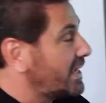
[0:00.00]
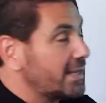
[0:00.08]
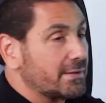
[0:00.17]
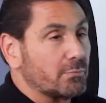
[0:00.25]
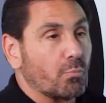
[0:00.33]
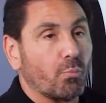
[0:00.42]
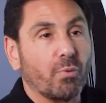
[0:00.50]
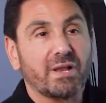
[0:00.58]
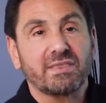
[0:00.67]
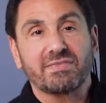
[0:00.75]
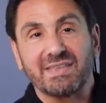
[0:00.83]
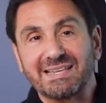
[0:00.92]
and
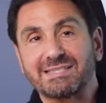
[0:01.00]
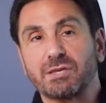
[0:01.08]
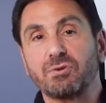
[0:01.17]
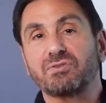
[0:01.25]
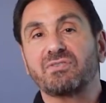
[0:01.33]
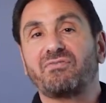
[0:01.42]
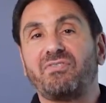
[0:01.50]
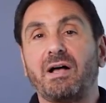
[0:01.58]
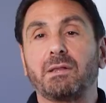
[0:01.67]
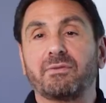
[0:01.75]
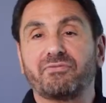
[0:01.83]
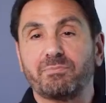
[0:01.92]
what things that you should
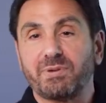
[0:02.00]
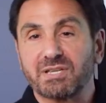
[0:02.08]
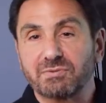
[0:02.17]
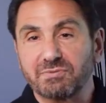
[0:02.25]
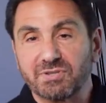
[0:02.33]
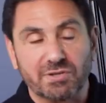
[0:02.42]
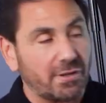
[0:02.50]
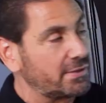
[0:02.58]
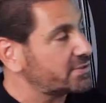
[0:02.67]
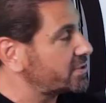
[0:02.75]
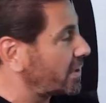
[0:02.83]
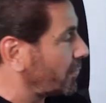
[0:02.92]
follow for best
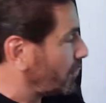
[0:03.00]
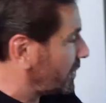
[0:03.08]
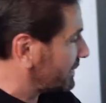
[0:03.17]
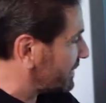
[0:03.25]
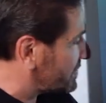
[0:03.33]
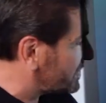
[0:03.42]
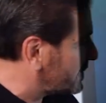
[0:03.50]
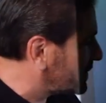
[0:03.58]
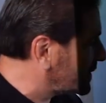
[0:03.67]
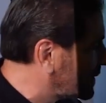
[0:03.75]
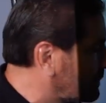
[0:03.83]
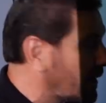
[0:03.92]
results are all listed
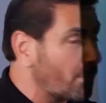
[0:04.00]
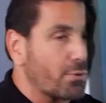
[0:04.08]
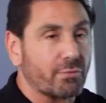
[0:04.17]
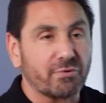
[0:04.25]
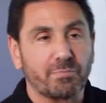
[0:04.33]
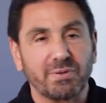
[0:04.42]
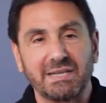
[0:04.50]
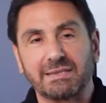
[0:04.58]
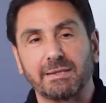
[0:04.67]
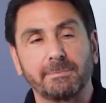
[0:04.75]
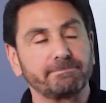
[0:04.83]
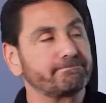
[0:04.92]
here. I won't repeat
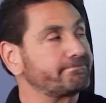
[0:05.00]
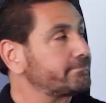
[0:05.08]
them.